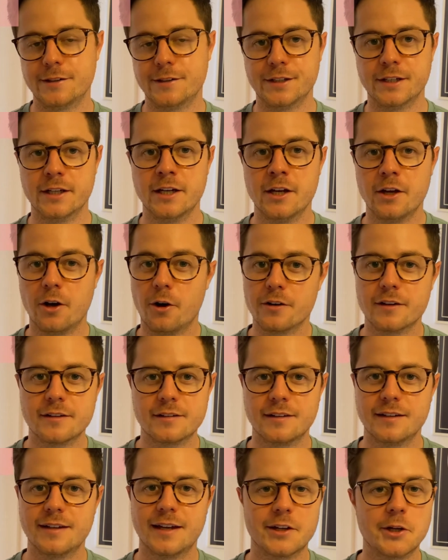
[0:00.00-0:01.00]
and
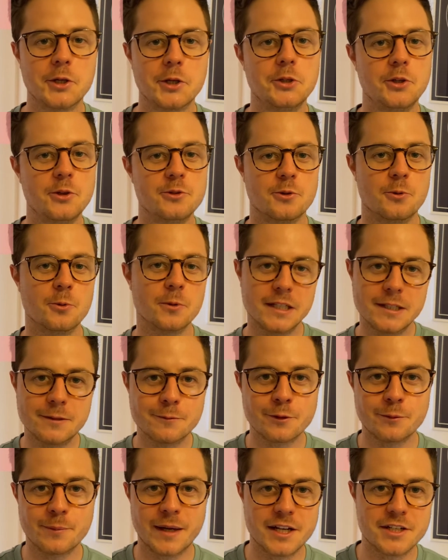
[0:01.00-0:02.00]
honestly, I don't use all the
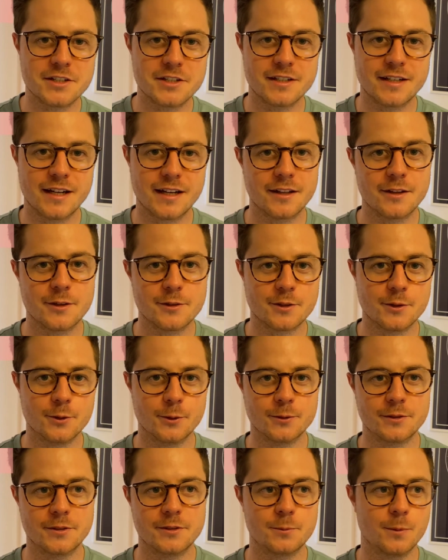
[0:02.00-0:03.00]
information out of those
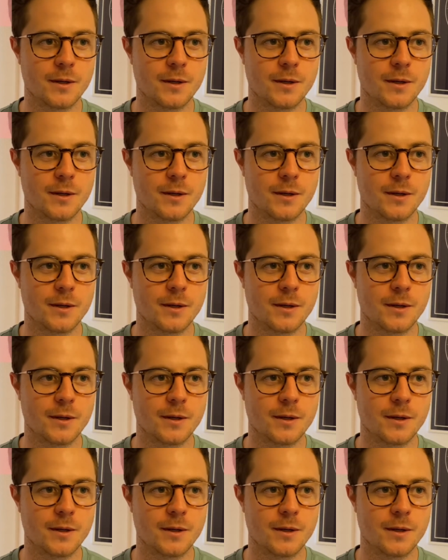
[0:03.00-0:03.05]
courses.